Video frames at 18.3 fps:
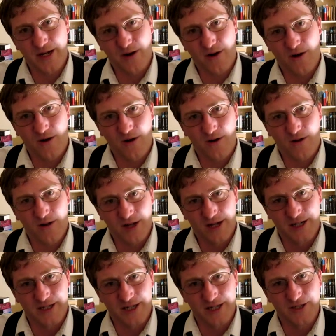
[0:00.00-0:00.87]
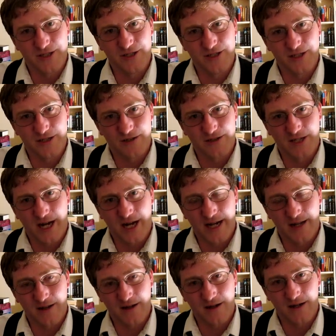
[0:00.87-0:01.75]
call attention to your
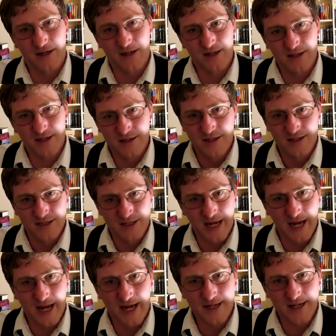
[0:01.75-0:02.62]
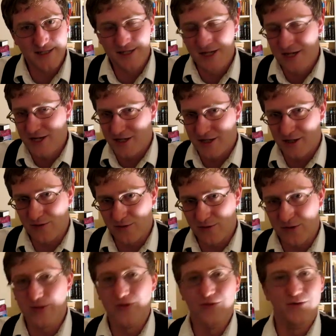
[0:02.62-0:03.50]
dialogue tags, you
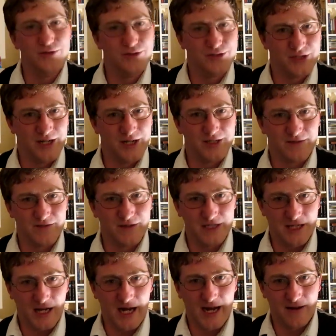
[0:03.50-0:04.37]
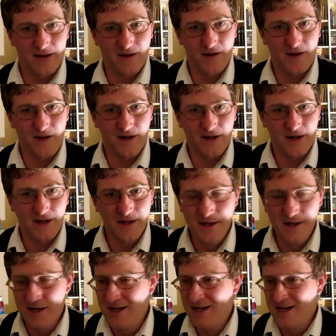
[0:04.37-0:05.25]
lose sense of the dialogue.
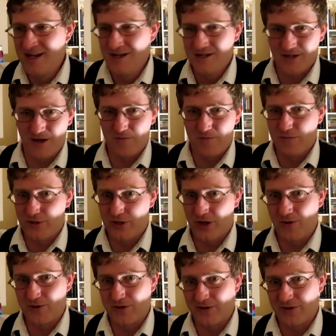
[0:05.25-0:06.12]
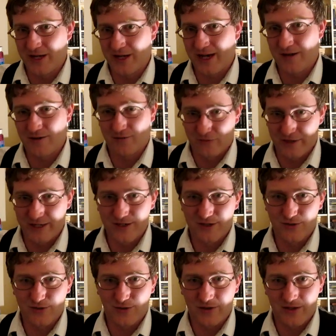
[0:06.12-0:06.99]
So don't do that.
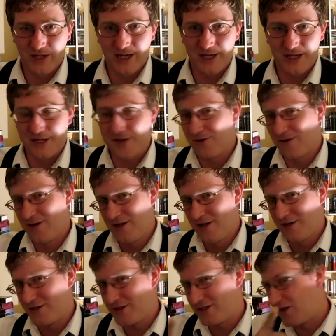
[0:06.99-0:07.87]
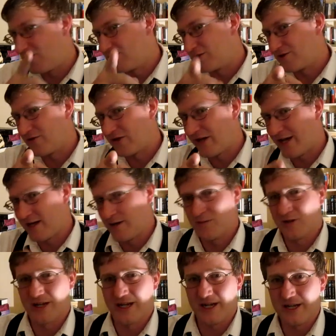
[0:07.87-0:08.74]
Readers will thank you. Don't do that.
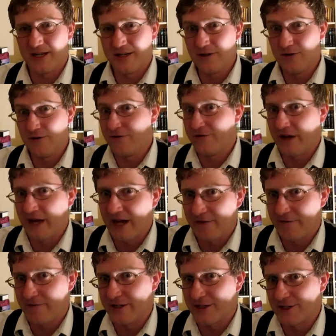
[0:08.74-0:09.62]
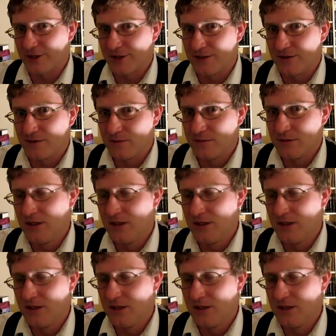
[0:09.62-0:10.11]
I'm looking at you, fan fiction.